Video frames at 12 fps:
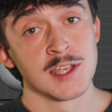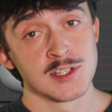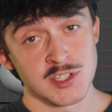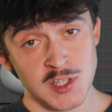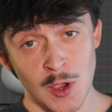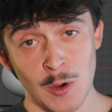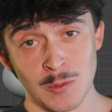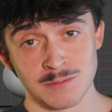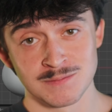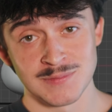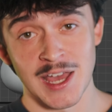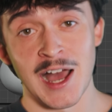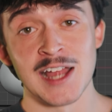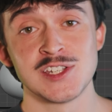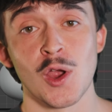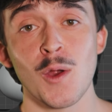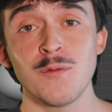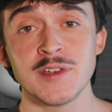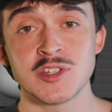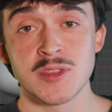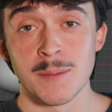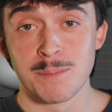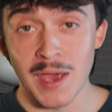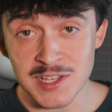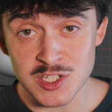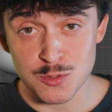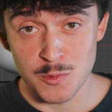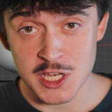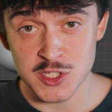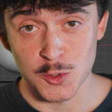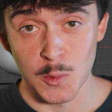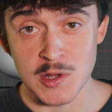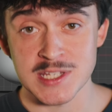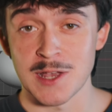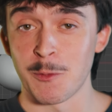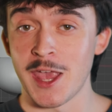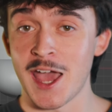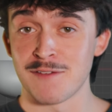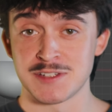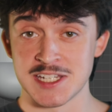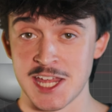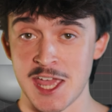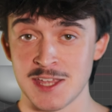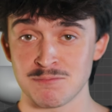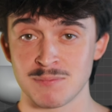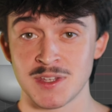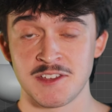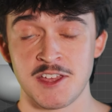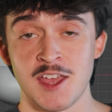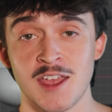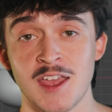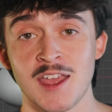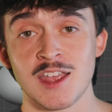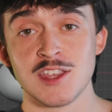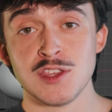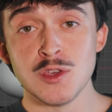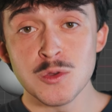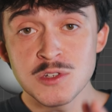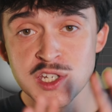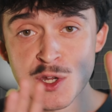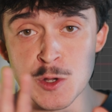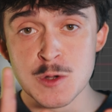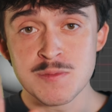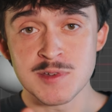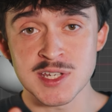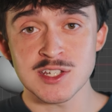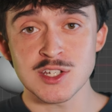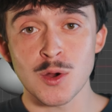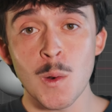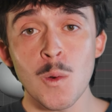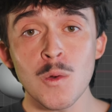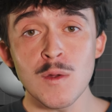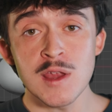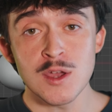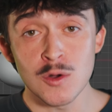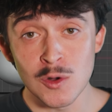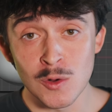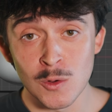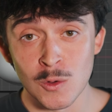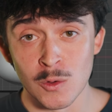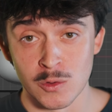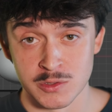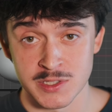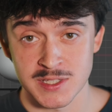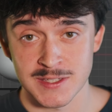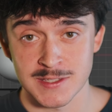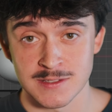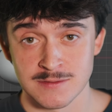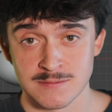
So I dove into the best resource that we have today, YouTube tutorials,